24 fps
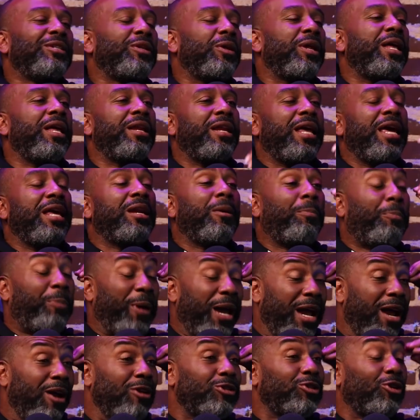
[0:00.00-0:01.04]
it
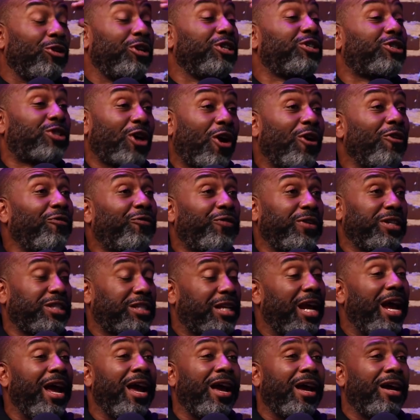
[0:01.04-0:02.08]
appears on the surface,
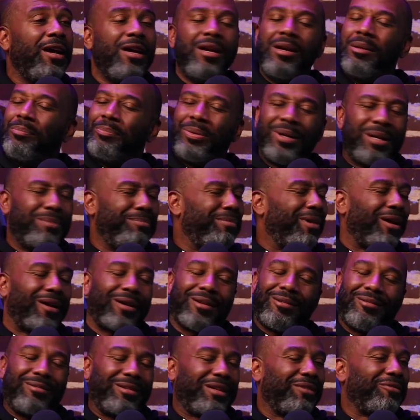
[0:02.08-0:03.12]
yeah, but
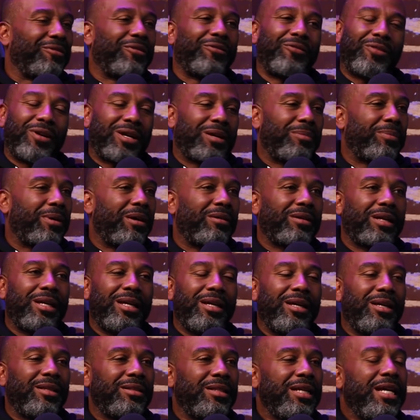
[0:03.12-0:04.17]
America don't give a fuck about
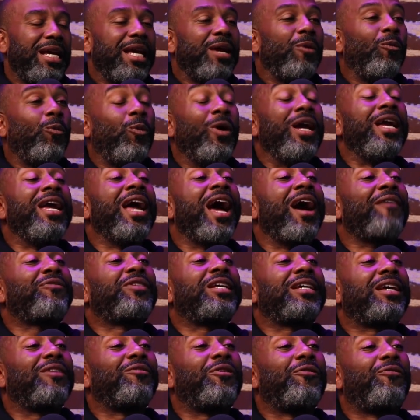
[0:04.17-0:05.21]
kids. We have
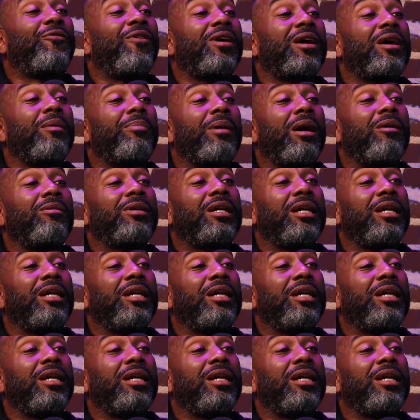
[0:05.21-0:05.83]
to give a fuck about